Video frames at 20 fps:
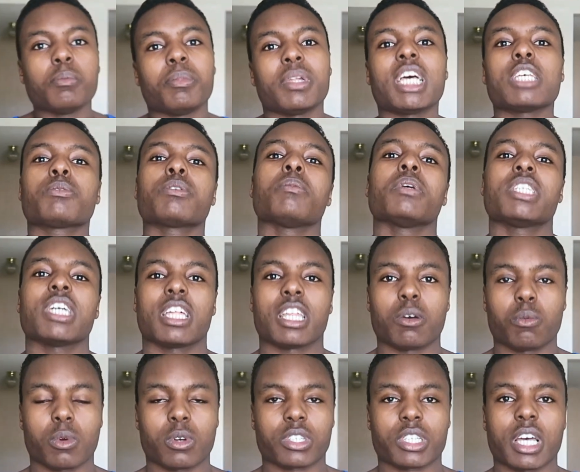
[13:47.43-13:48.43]
But that's pretty much how
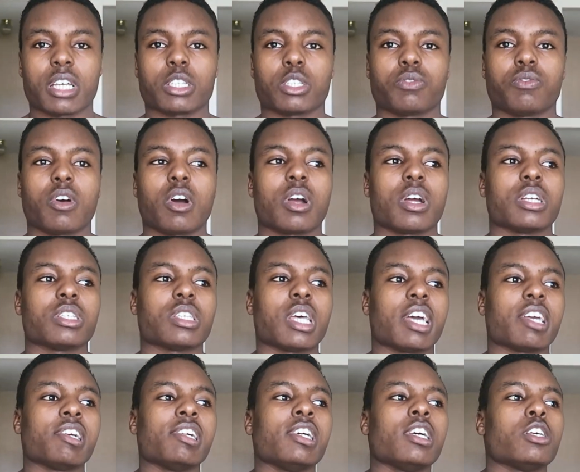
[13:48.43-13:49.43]
that works, guys, as far as
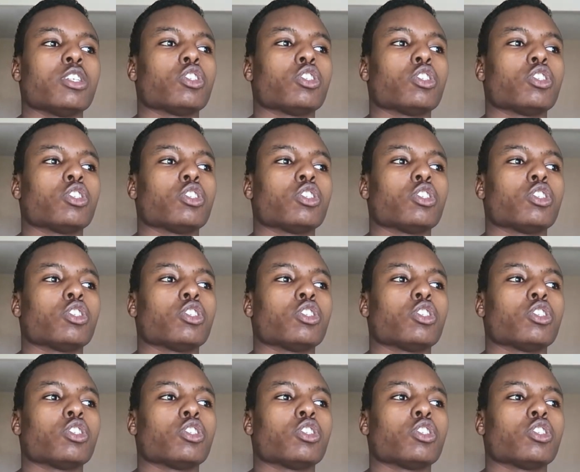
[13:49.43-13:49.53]
like,